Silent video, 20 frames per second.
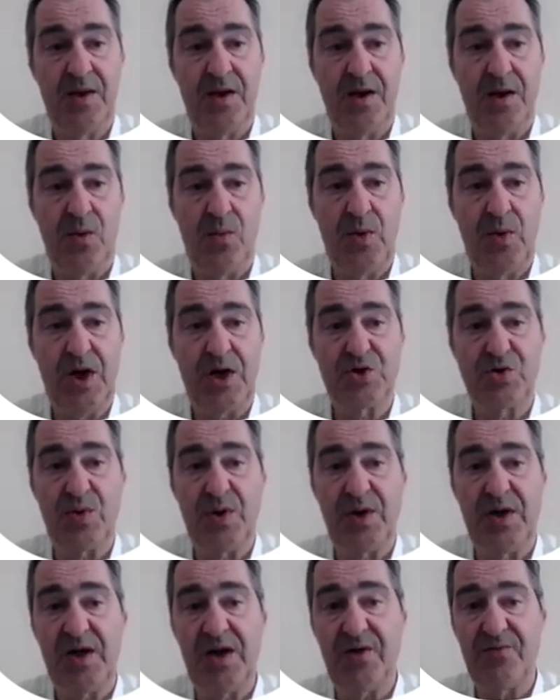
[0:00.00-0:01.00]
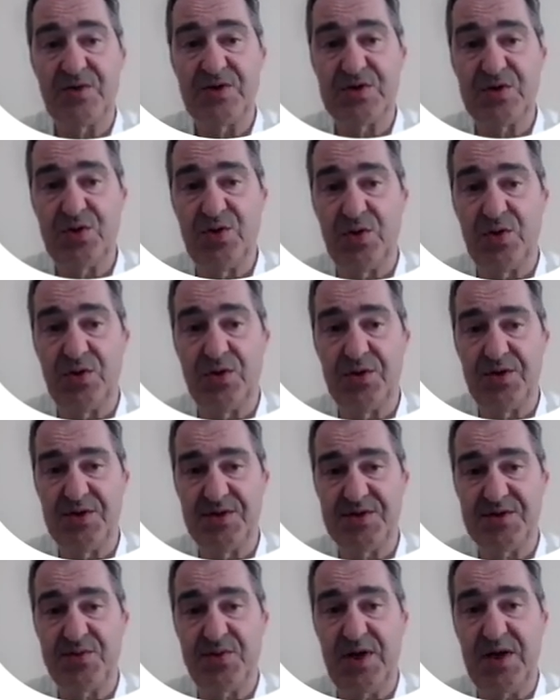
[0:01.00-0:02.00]
We actually never score
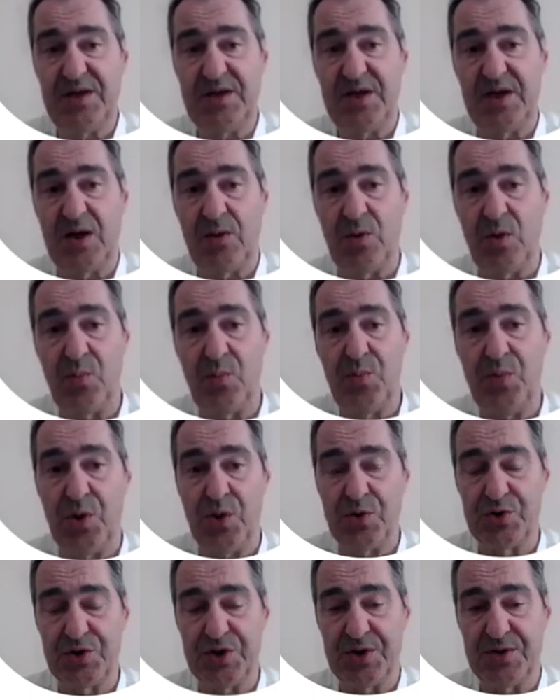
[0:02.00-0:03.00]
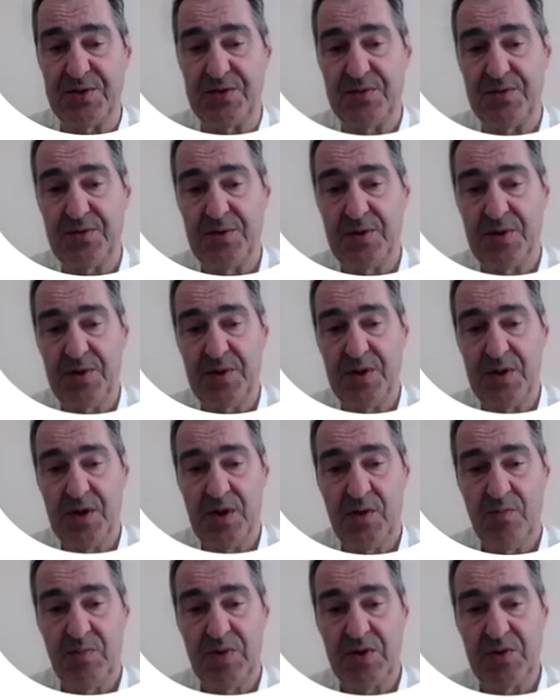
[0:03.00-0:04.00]
this trait in our project
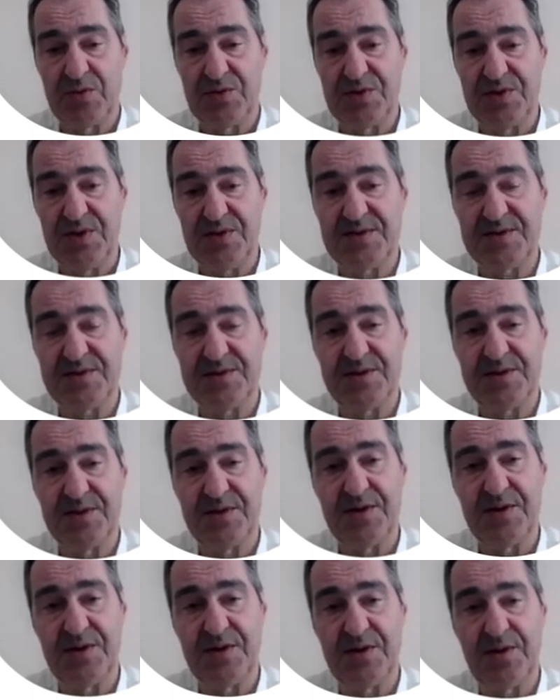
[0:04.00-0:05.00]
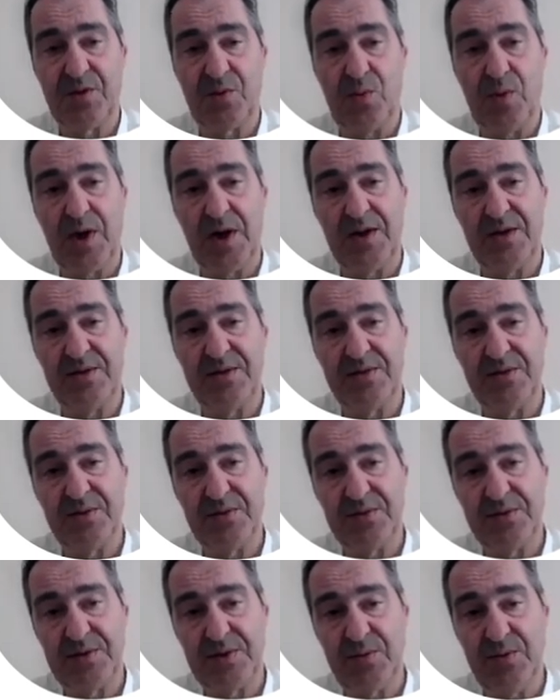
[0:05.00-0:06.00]
because it's quite
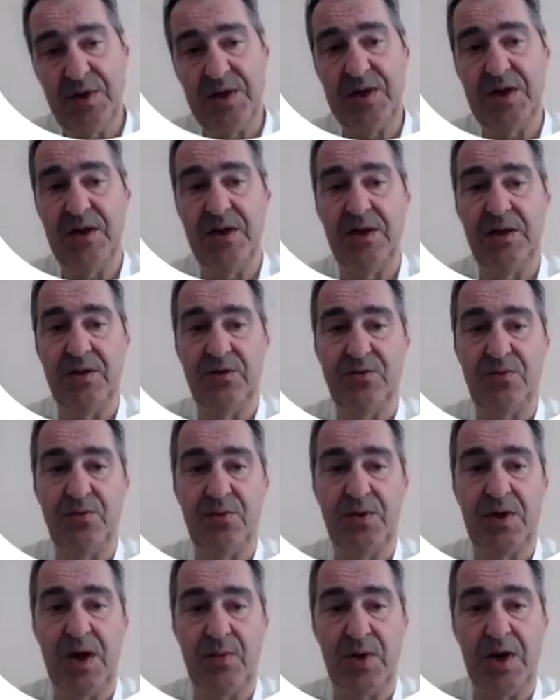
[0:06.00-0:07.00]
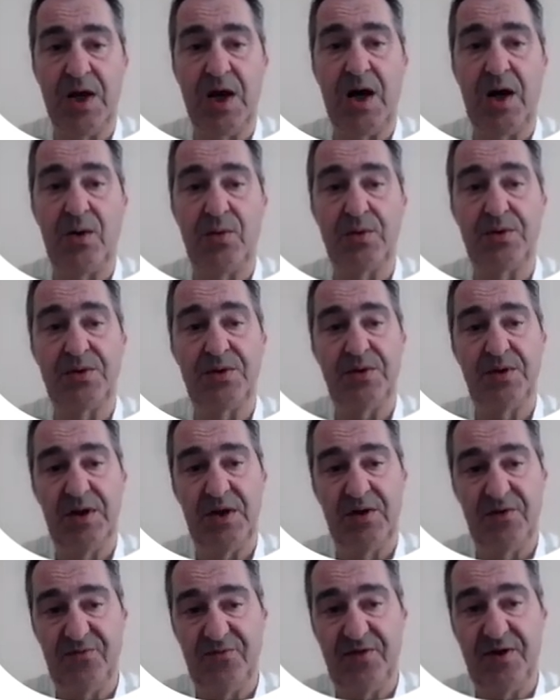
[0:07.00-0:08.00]
tricky to carry out
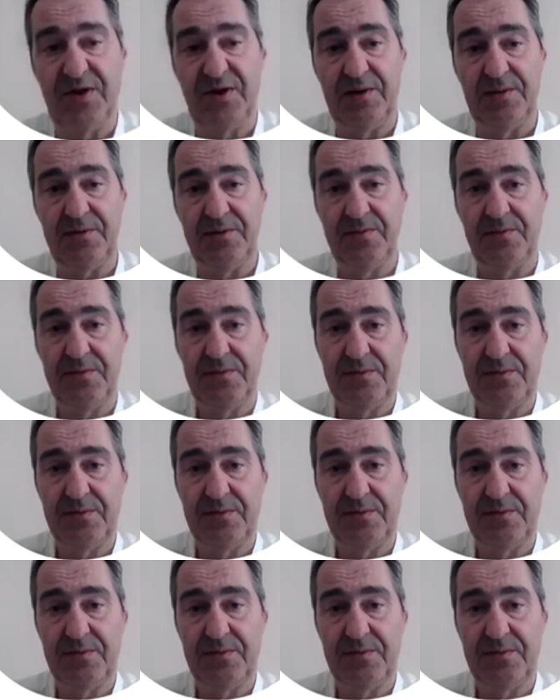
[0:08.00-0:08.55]
in the field.